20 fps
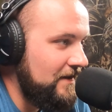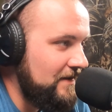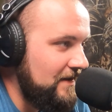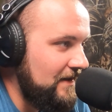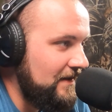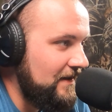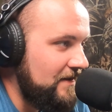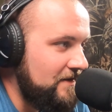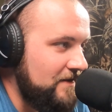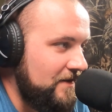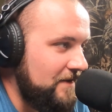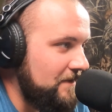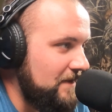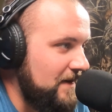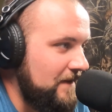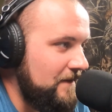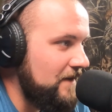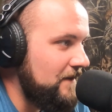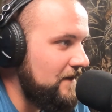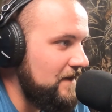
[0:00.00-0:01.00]
to take that trip,
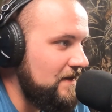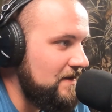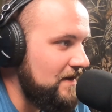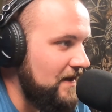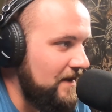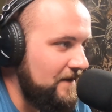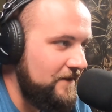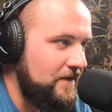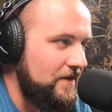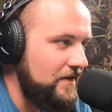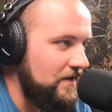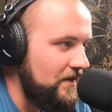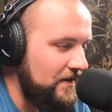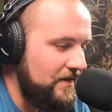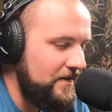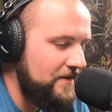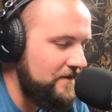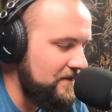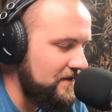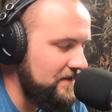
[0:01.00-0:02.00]
even if it's not for a hunting
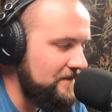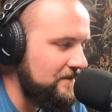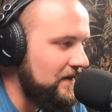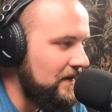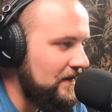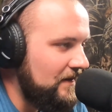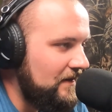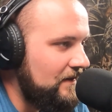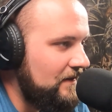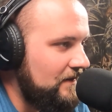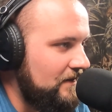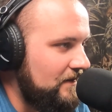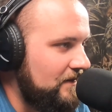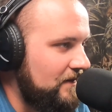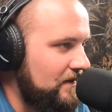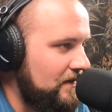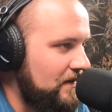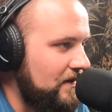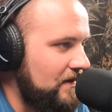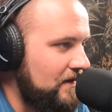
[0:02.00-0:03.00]
trip
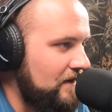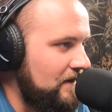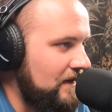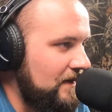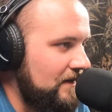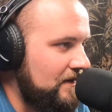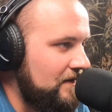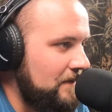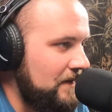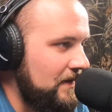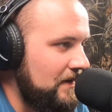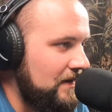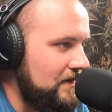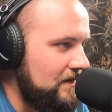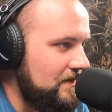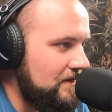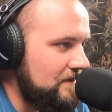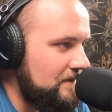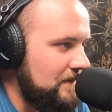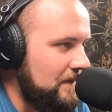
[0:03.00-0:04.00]
you need to go out there, man.
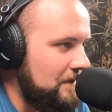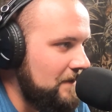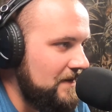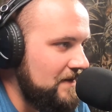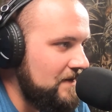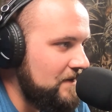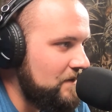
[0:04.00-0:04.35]
That's that place is